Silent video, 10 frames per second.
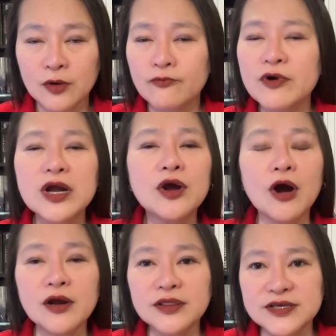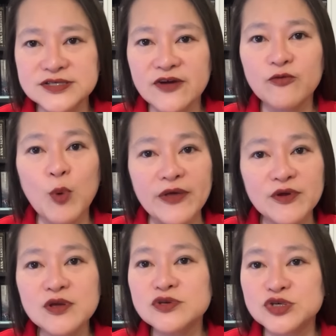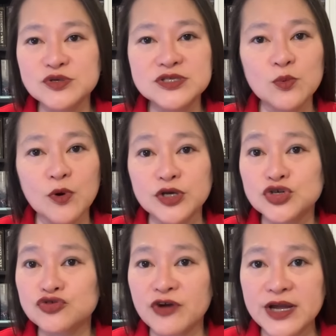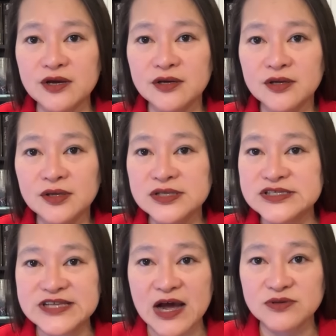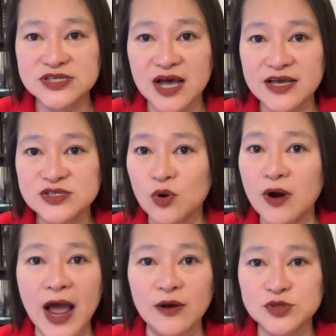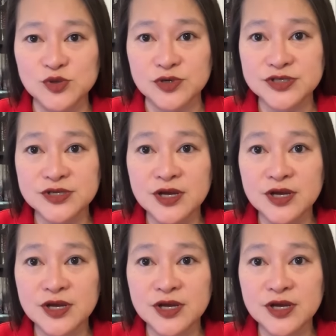Regardless of whether you choose the word shrink, downsize, or outsource,